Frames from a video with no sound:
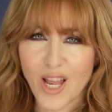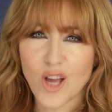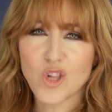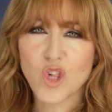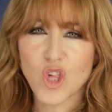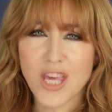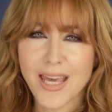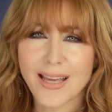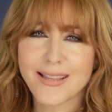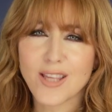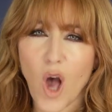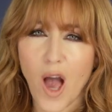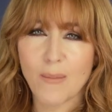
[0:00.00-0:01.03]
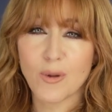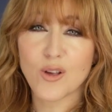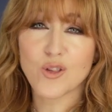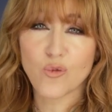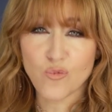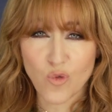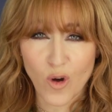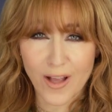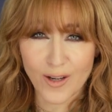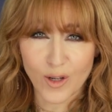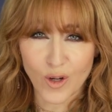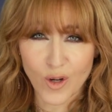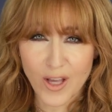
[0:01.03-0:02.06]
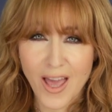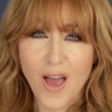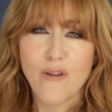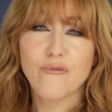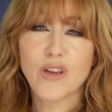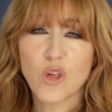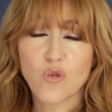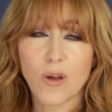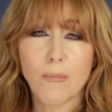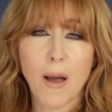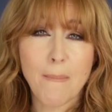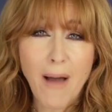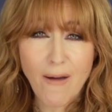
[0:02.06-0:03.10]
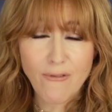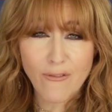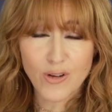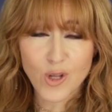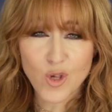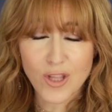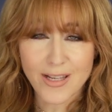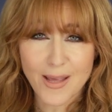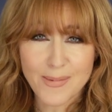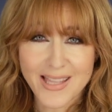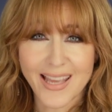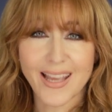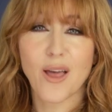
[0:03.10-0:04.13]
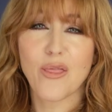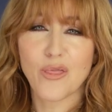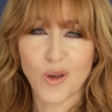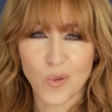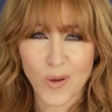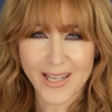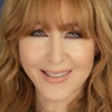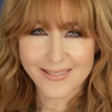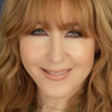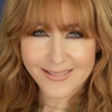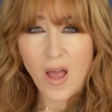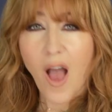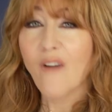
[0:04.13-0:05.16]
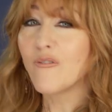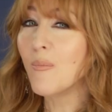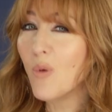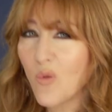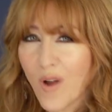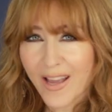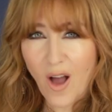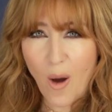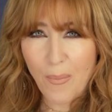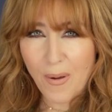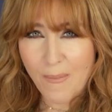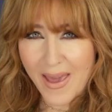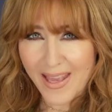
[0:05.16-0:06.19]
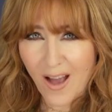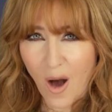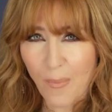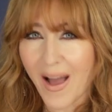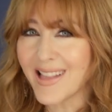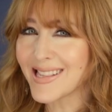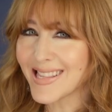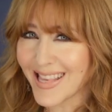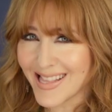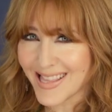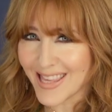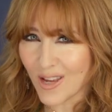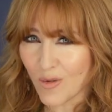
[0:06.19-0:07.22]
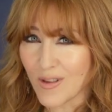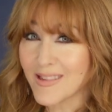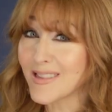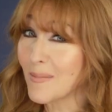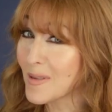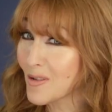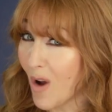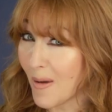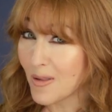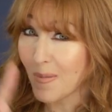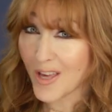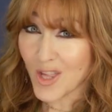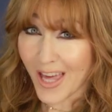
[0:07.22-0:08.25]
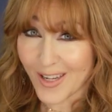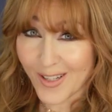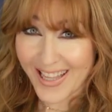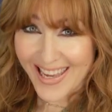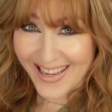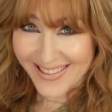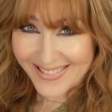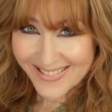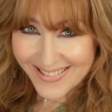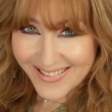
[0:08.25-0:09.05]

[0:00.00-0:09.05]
it, a chic, timeless, royal look featuring my Matte Revolution lipstick, The Queen. For more red carpet makeup and skin secrets, subscribe to my channel here.